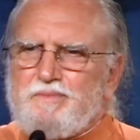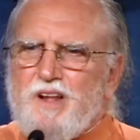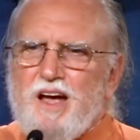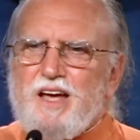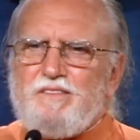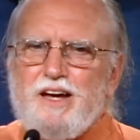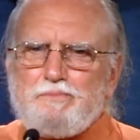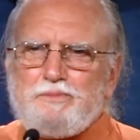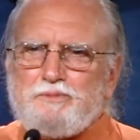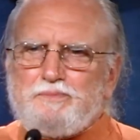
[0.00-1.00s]
I give
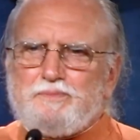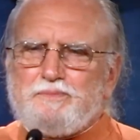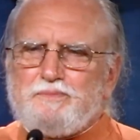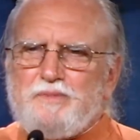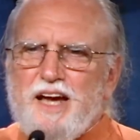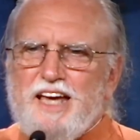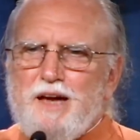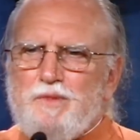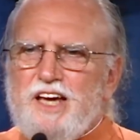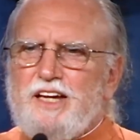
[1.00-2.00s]
up. I
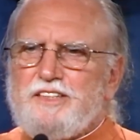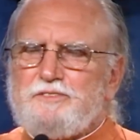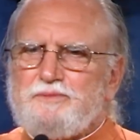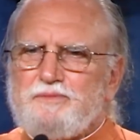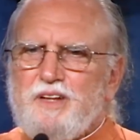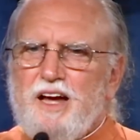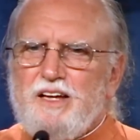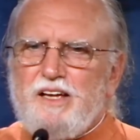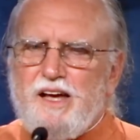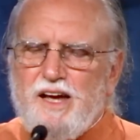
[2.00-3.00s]
can't make it.
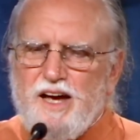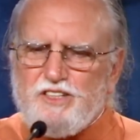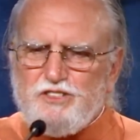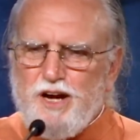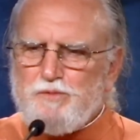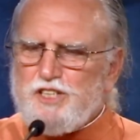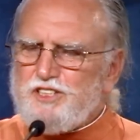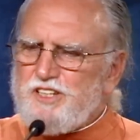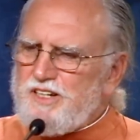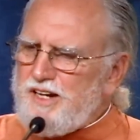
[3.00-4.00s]
So I'm
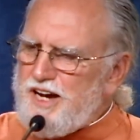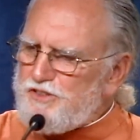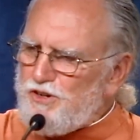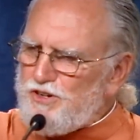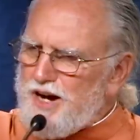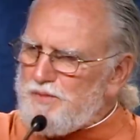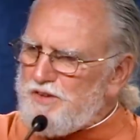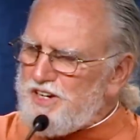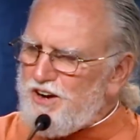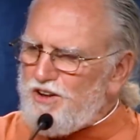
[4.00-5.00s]
just, I told her I'm
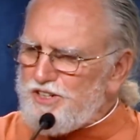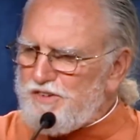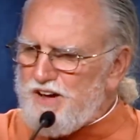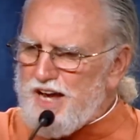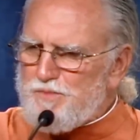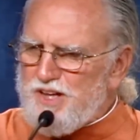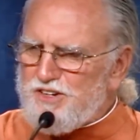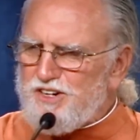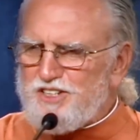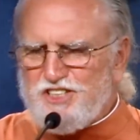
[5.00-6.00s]
giving it all to Divine Mother
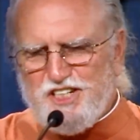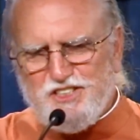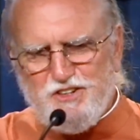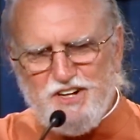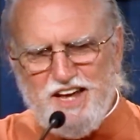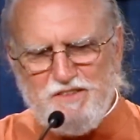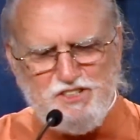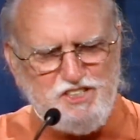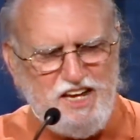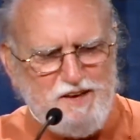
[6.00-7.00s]
and she's going to have to
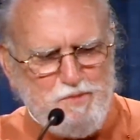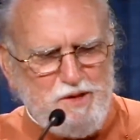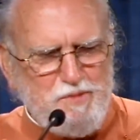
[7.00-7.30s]
save me